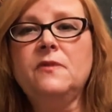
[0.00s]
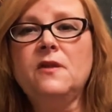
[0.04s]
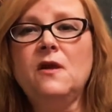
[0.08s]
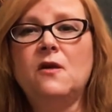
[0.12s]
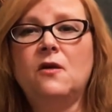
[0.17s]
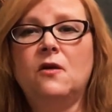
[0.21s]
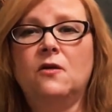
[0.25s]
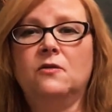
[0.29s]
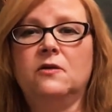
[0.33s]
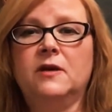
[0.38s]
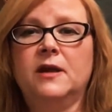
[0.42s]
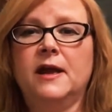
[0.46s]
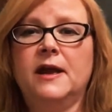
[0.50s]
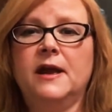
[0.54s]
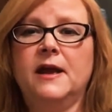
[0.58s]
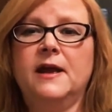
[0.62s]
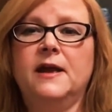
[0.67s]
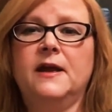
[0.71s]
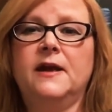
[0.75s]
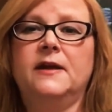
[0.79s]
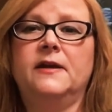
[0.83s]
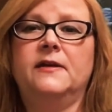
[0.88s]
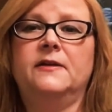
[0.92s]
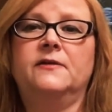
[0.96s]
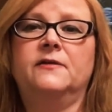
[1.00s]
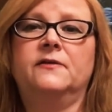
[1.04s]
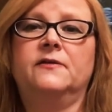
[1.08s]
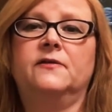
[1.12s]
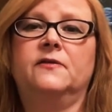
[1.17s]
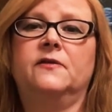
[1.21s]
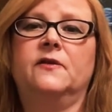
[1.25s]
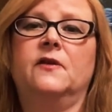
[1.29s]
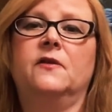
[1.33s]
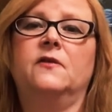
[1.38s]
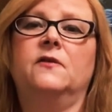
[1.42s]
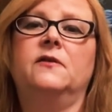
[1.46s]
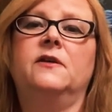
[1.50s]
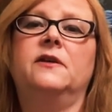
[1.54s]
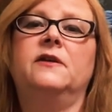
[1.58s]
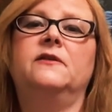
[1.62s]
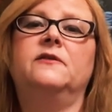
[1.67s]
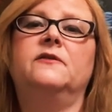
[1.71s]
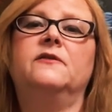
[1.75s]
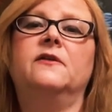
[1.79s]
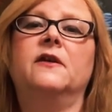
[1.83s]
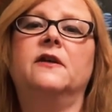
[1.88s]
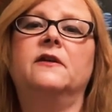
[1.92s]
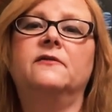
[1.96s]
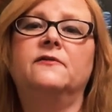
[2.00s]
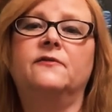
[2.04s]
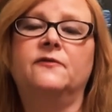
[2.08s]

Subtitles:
Okay, so he said